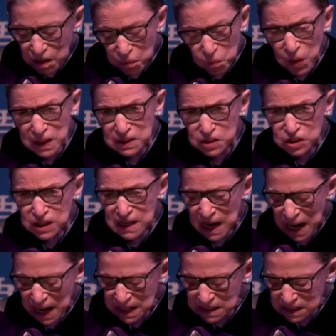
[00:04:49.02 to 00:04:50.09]
What, she
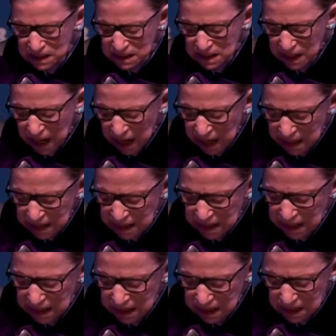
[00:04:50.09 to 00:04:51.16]
asked, did I
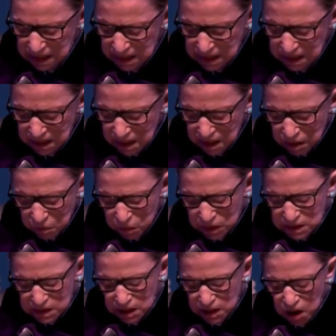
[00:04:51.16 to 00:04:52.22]
think
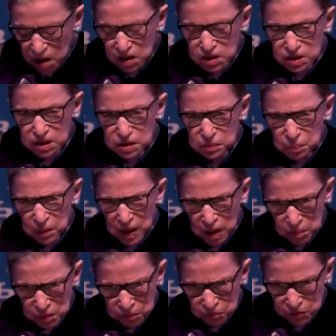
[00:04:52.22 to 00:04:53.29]
was the largest
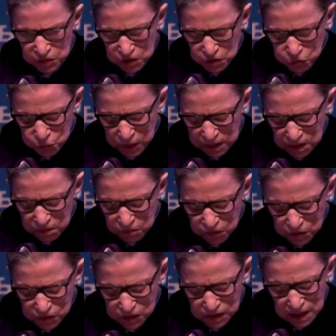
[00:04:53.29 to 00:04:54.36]
problem for the
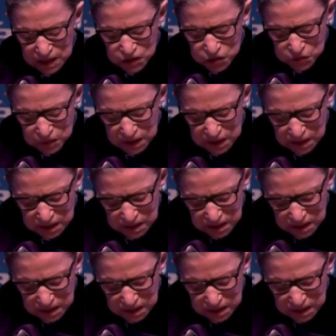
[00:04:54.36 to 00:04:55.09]
21st century?